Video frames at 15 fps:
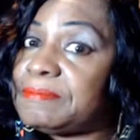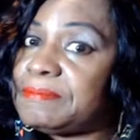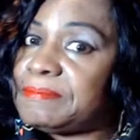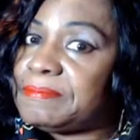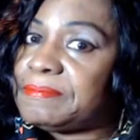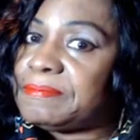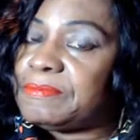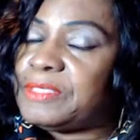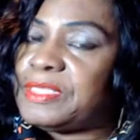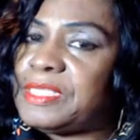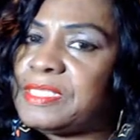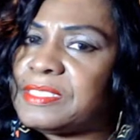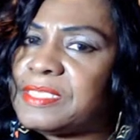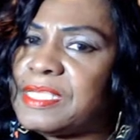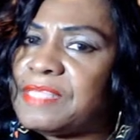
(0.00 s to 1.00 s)
When he
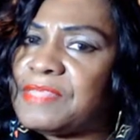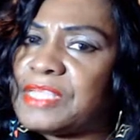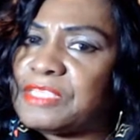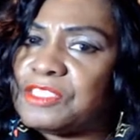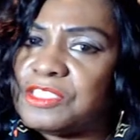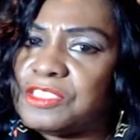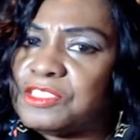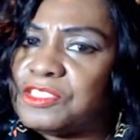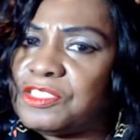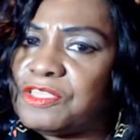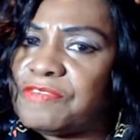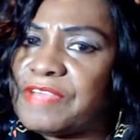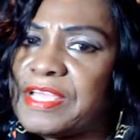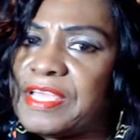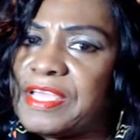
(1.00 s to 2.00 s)
said that, she should
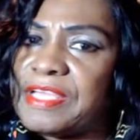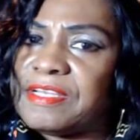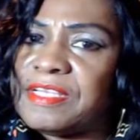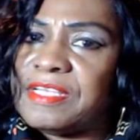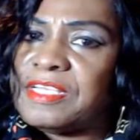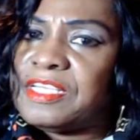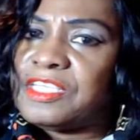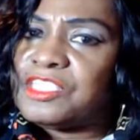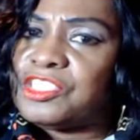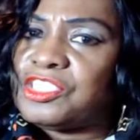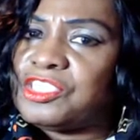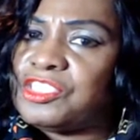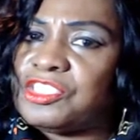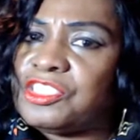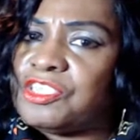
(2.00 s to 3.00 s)

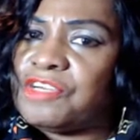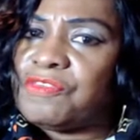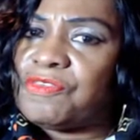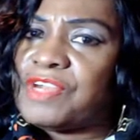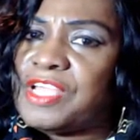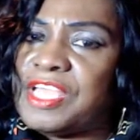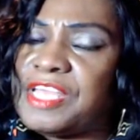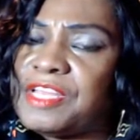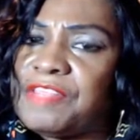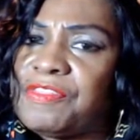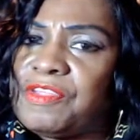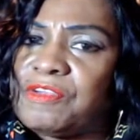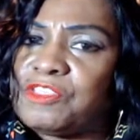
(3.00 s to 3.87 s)
have ran in there.